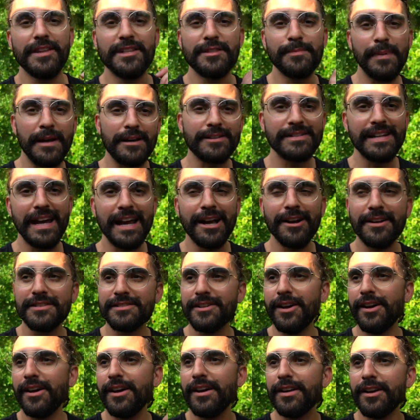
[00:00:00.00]
the spare tire is
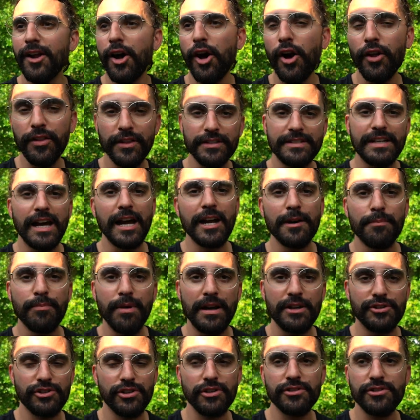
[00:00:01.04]
on, all the tire
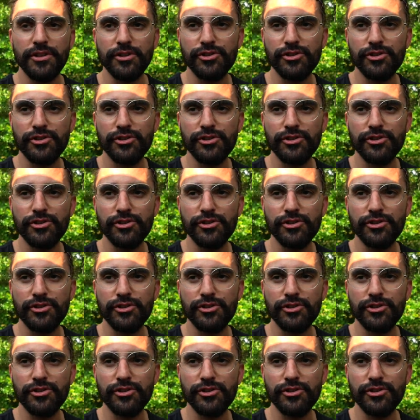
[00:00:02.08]
pressures